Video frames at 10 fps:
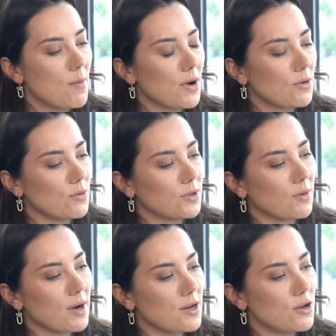But
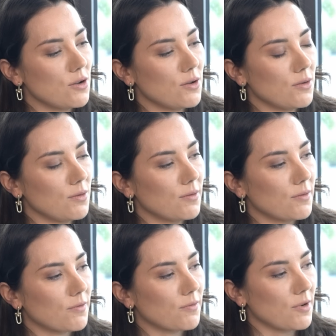also I knew
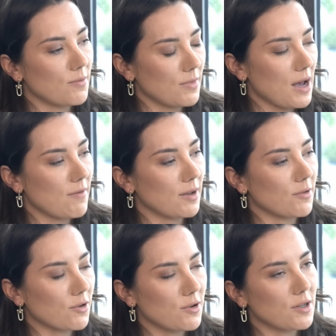from having
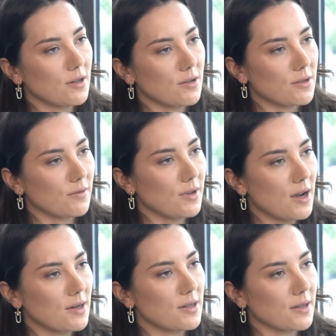recruited lots of
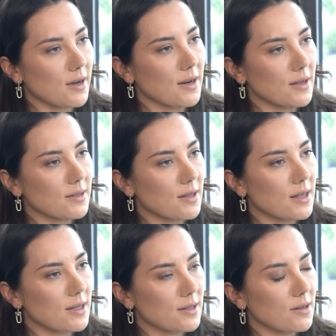young designers that
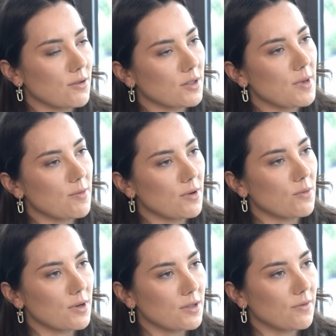there's lots of people that
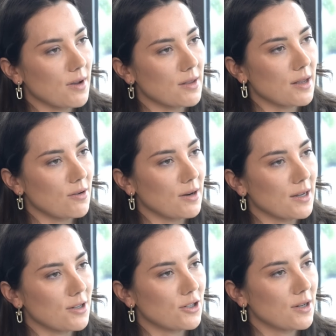want to further their
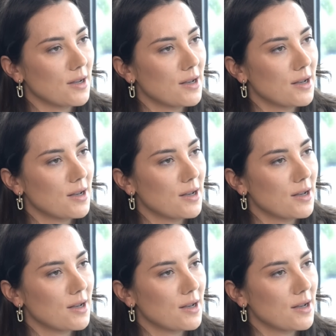knowledge,